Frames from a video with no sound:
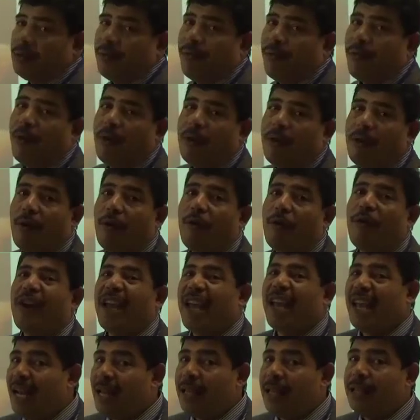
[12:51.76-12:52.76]
is full
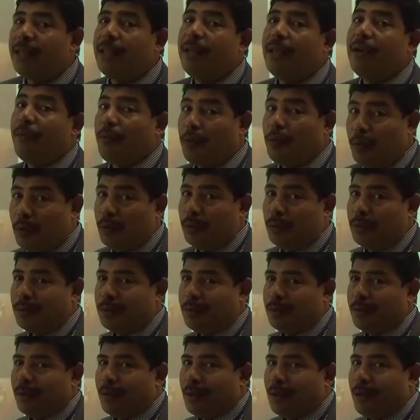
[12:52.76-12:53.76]
of healthy
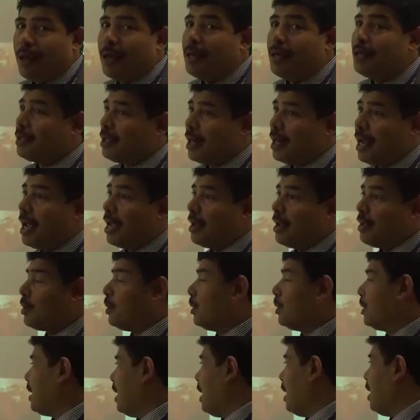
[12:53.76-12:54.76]
food. He's
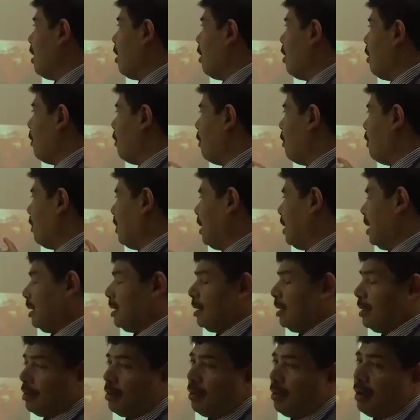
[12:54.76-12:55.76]
trying to say, oh,
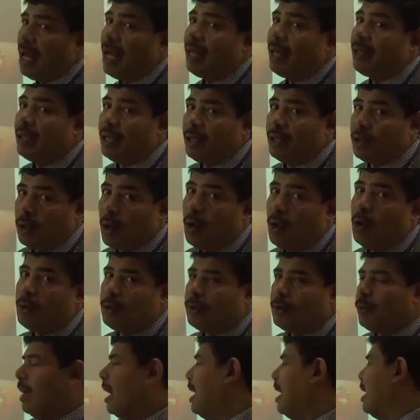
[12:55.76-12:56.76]
this is cola and it's
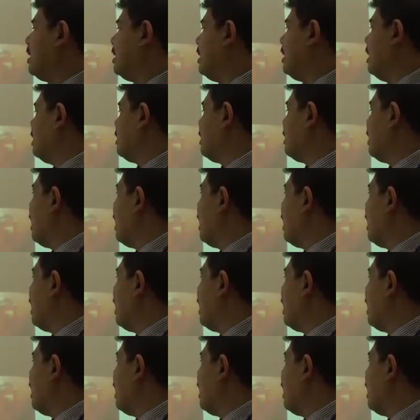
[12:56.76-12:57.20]
also healthy.